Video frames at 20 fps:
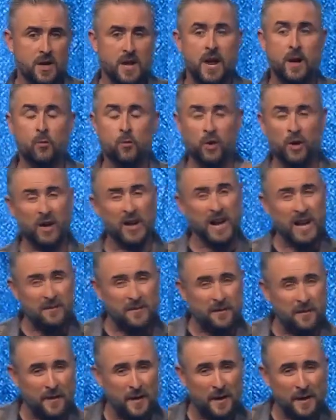and we're gonna have
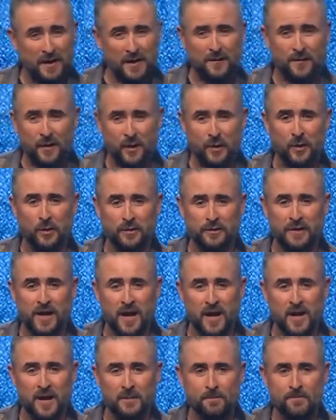a very difficult
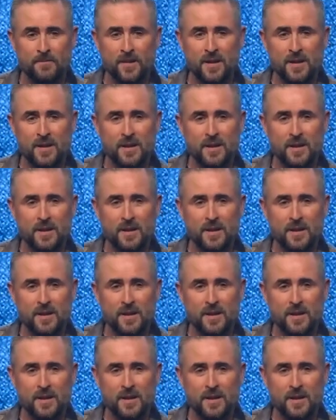time